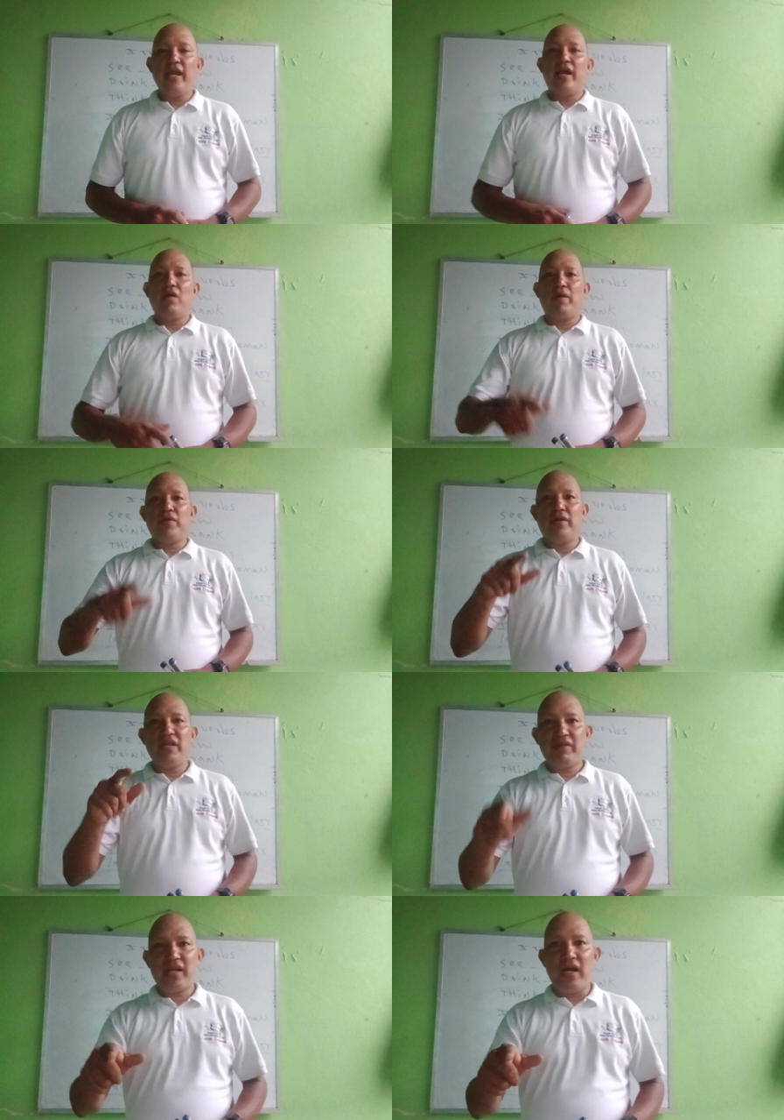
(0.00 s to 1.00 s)
I want you to
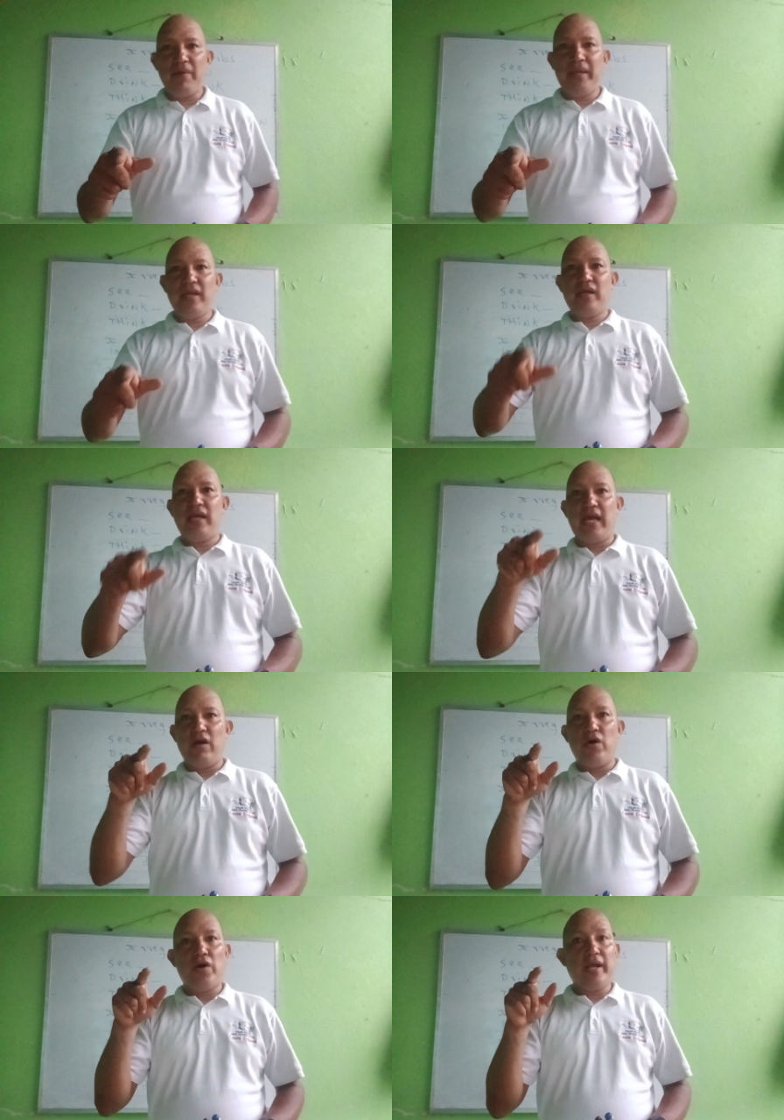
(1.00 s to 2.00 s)
leave a comment
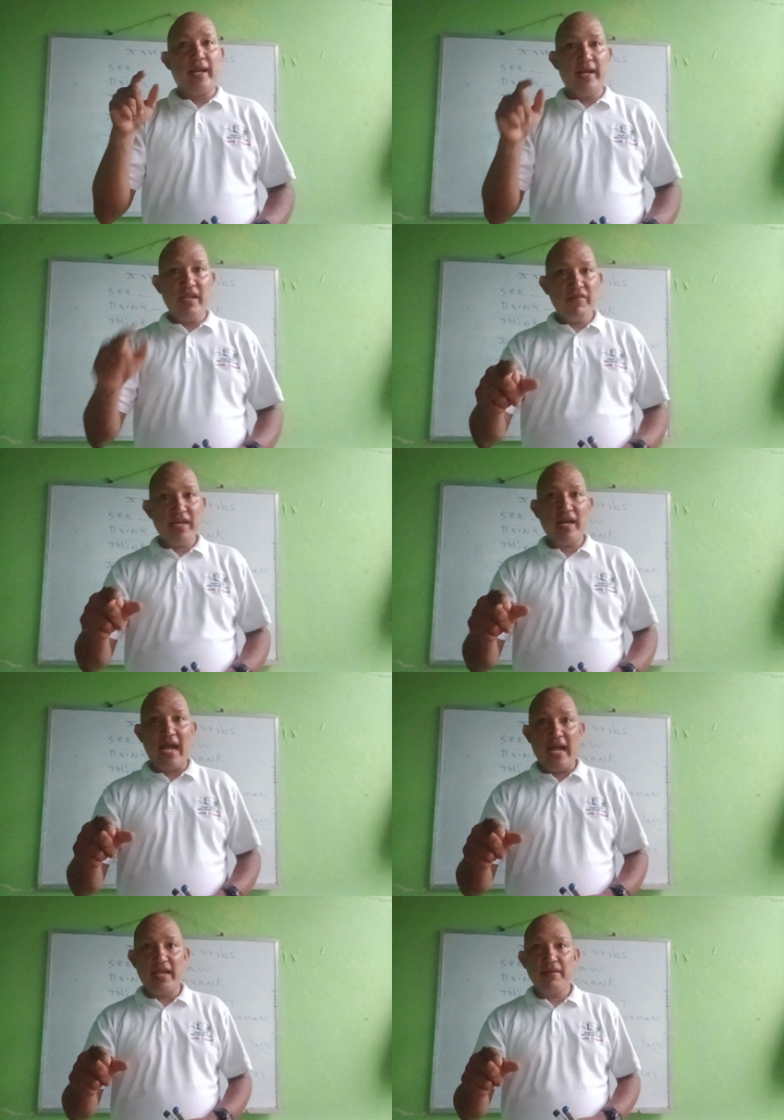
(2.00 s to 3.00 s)
or leave a
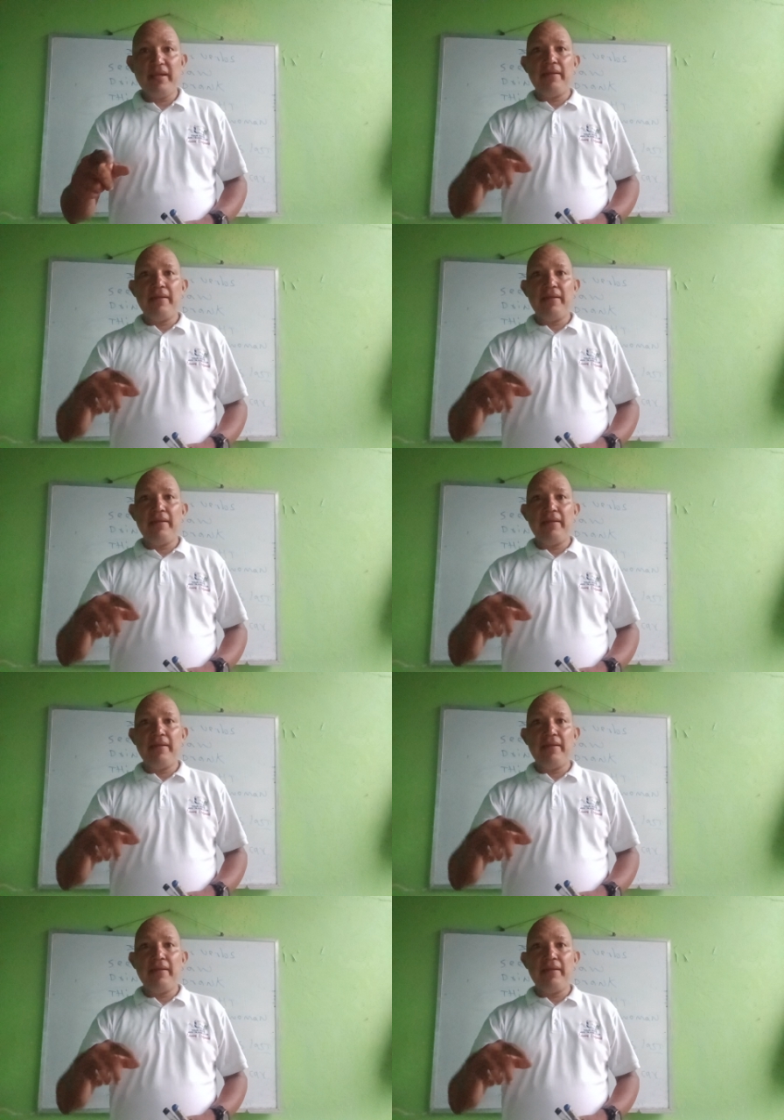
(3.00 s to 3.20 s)
like,